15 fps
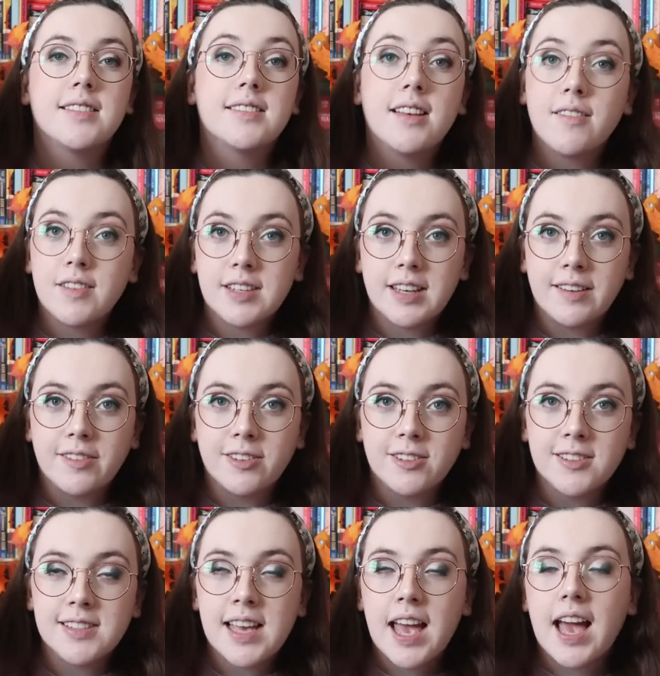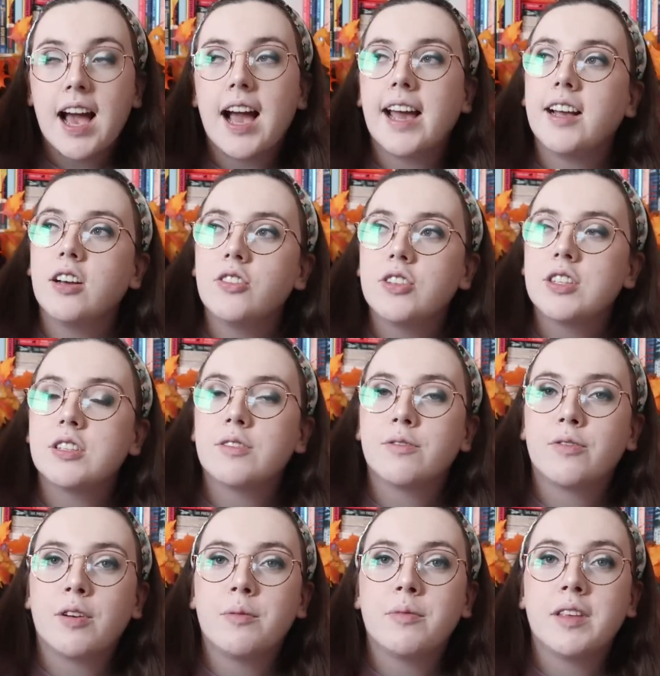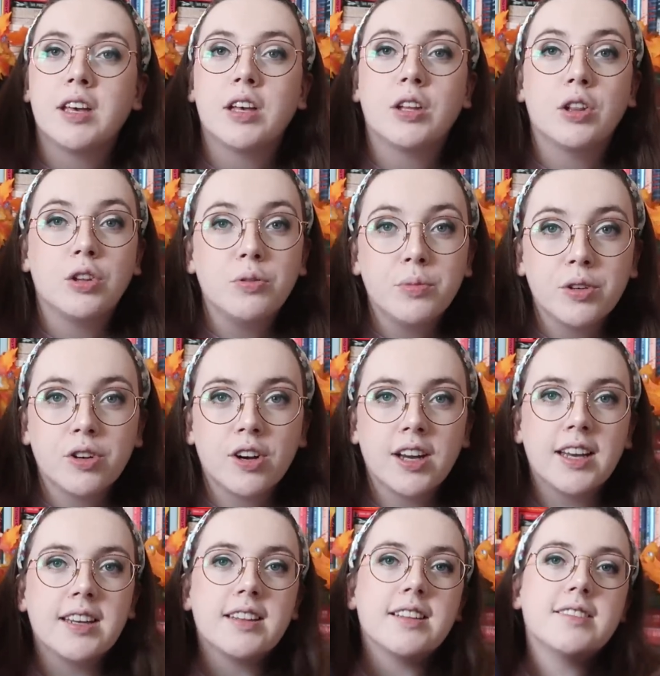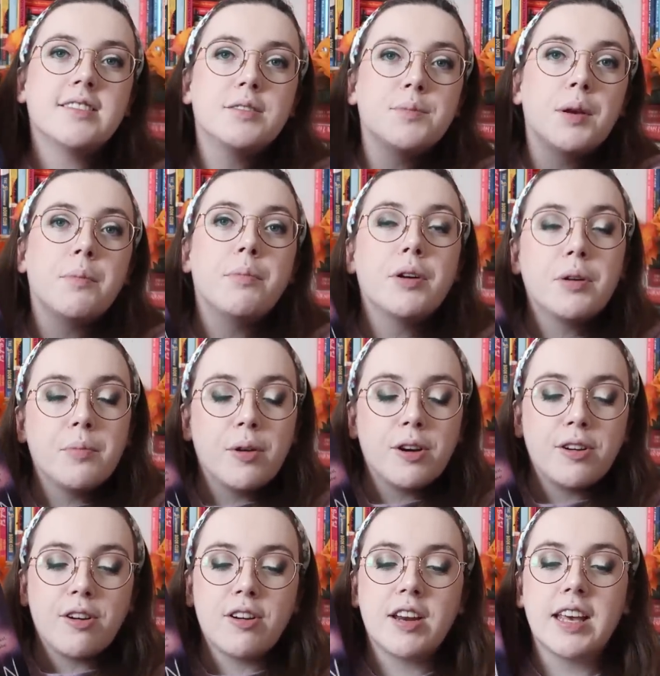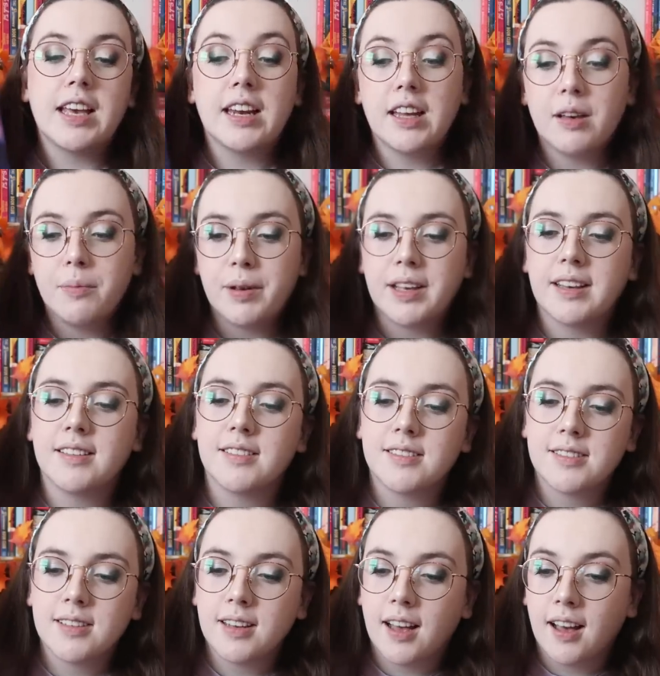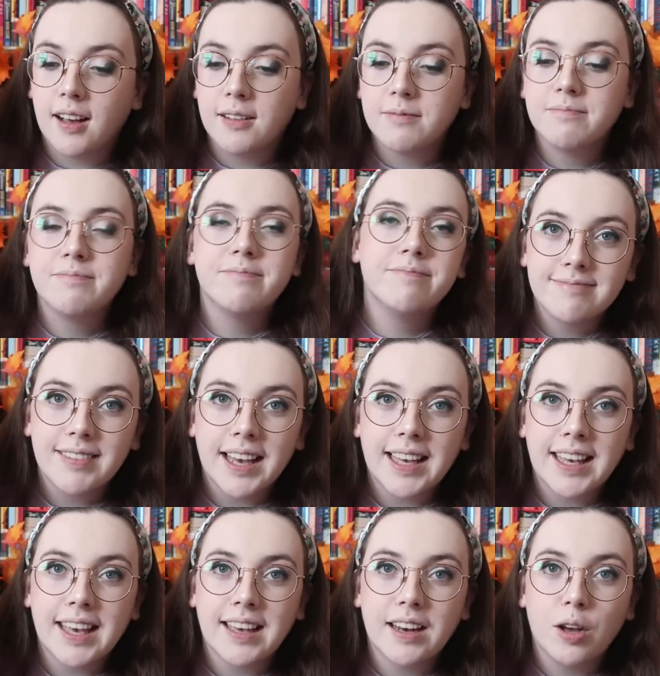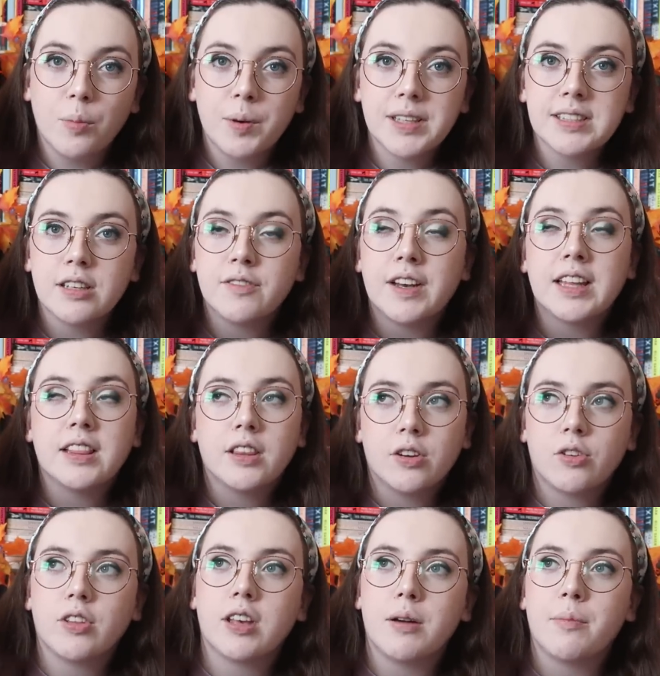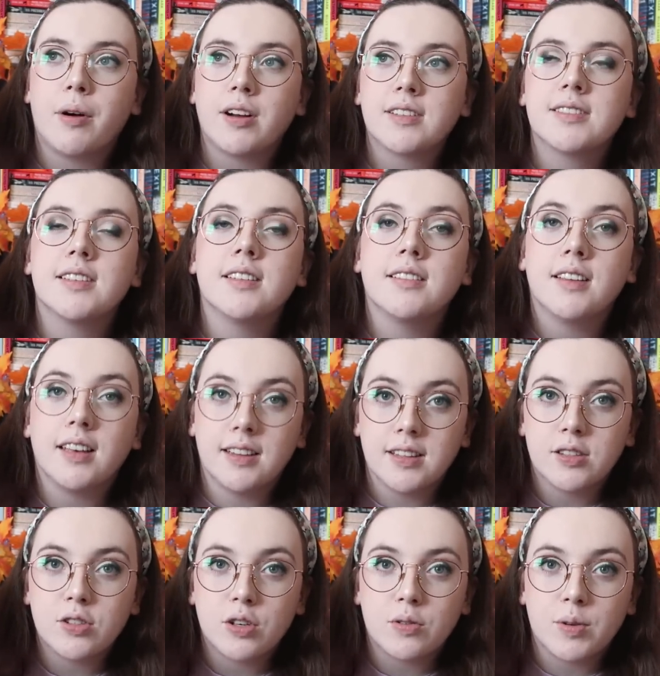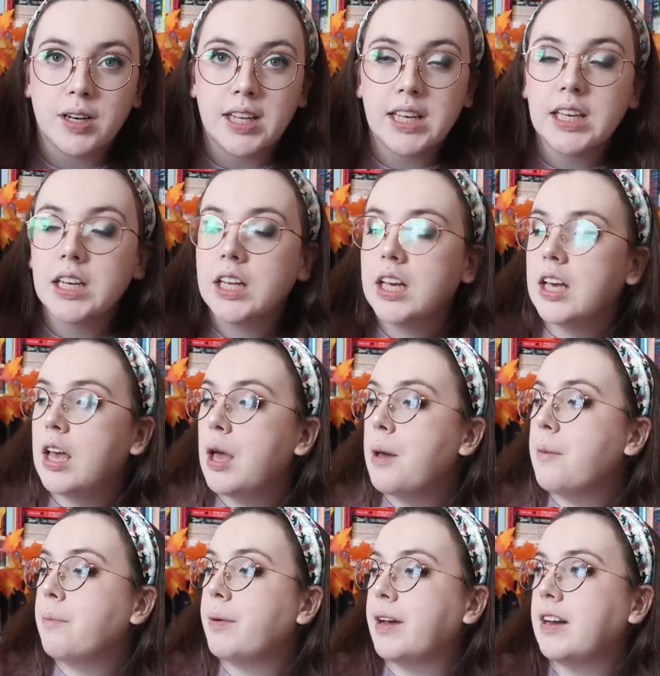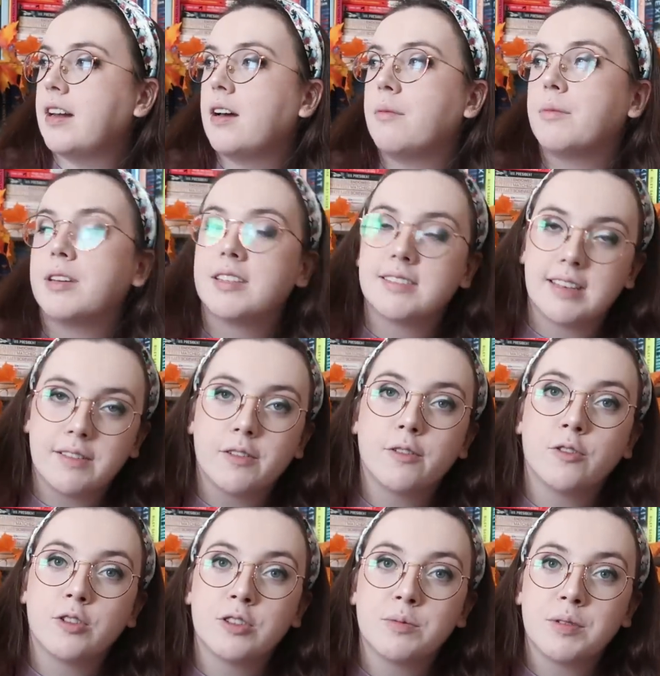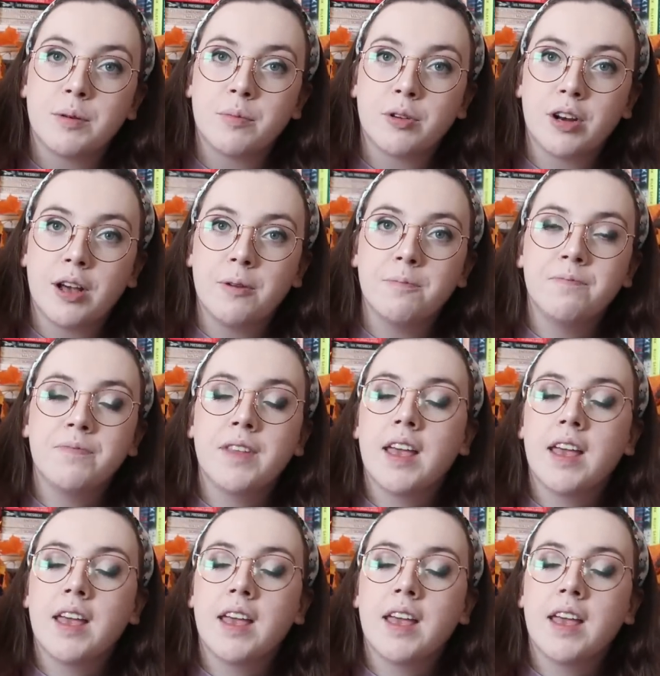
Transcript: Seven Devils. I got this from the Illumicrate. This is my bookmark already in it because um, I can't help myself. I literally unboxed it and then started reading it, but I'm going to save it for September now.